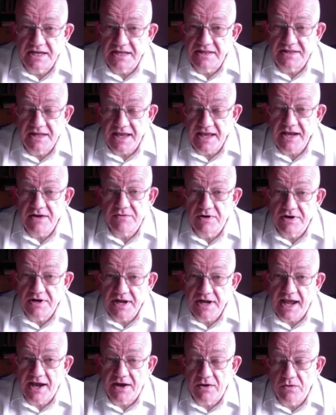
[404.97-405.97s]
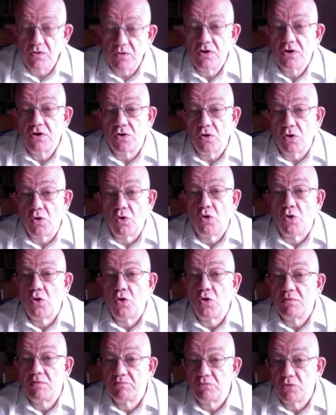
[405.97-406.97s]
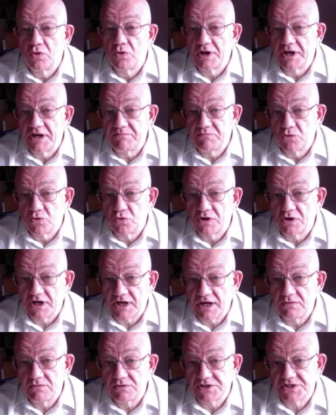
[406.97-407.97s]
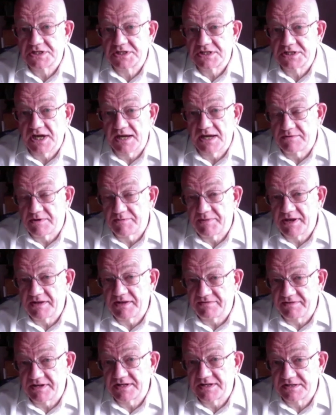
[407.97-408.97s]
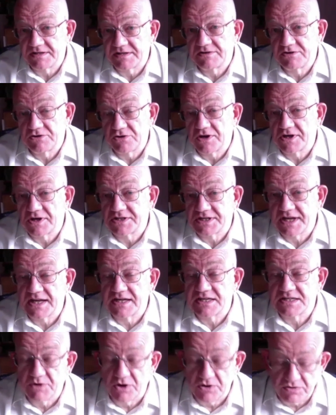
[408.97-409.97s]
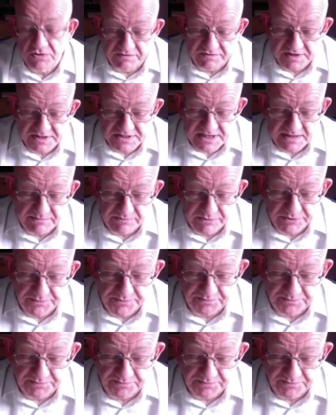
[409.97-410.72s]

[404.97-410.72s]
in the here and now or more in more close time, a benefit you're going to get tomorrow, for example